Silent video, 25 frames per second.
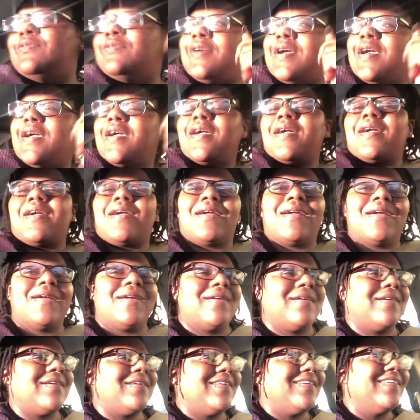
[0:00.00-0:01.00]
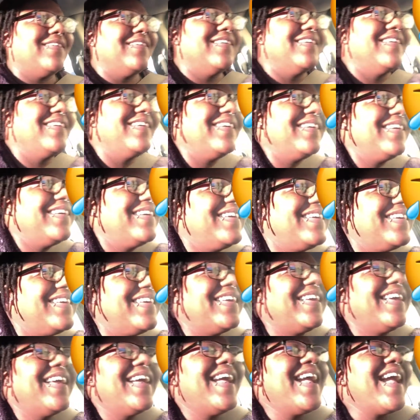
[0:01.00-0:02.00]
right.
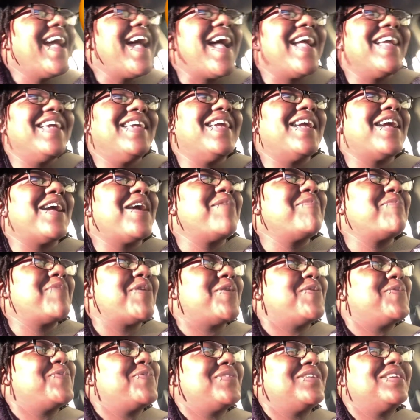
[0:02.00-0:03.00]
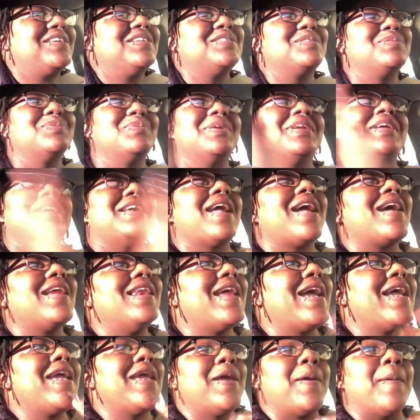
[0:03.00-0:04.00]
Yeah, I'm on one this morning, y'all.
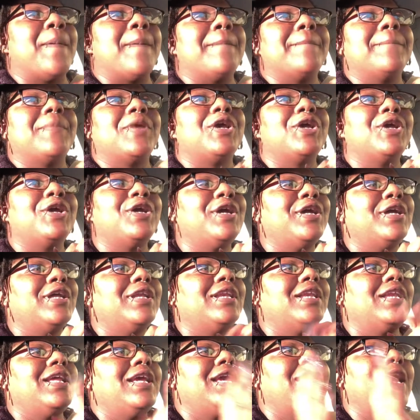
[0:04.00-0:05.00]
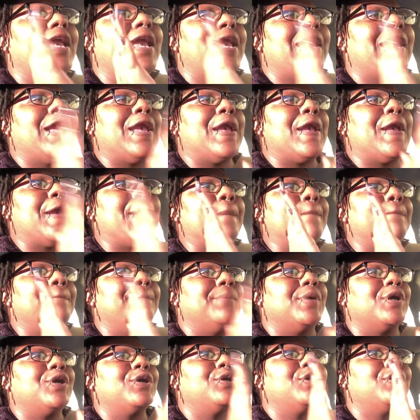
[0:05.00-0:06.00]
I am currently at
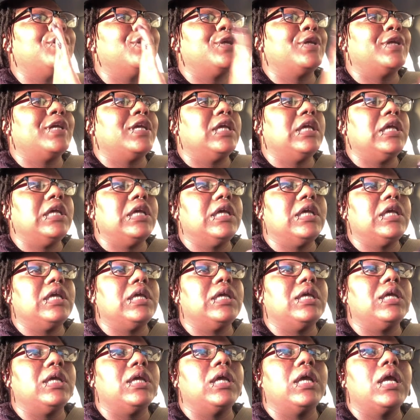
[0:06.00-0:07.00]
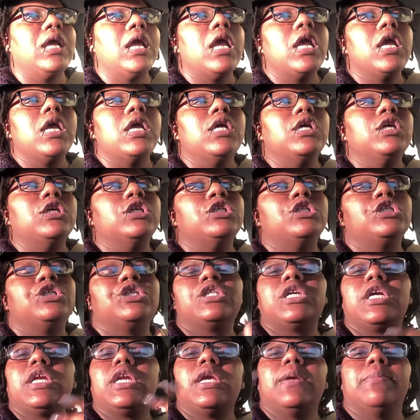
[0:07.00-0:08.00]
Burger King.
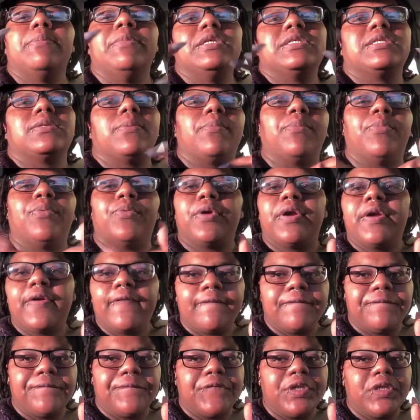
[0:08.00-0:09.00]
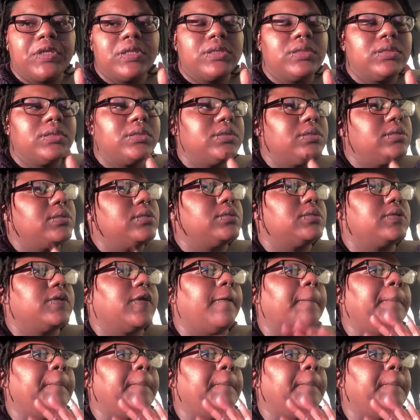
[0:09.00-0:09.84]
Trying to get me some breakfast.